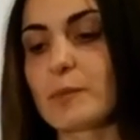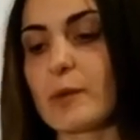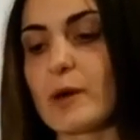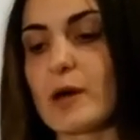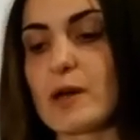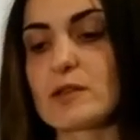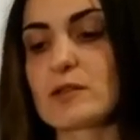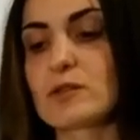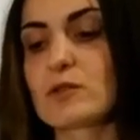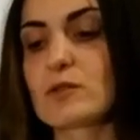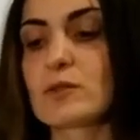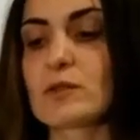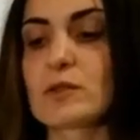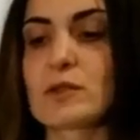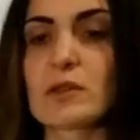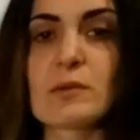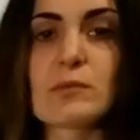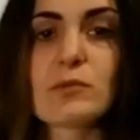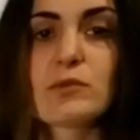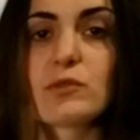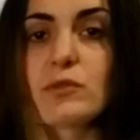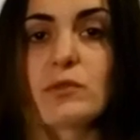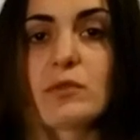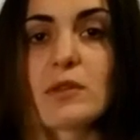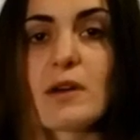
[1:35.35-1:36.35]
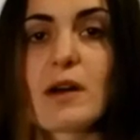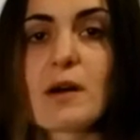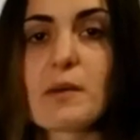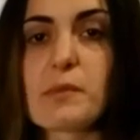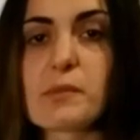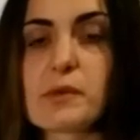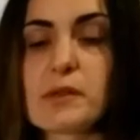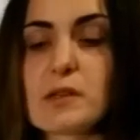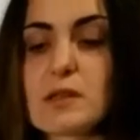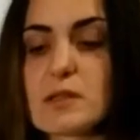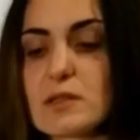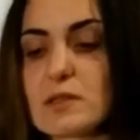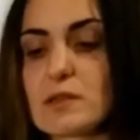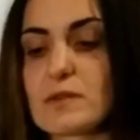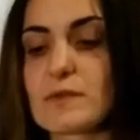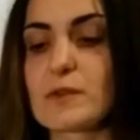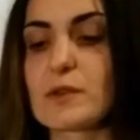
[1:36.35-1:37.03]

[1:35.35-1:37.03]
pass to him two numbers,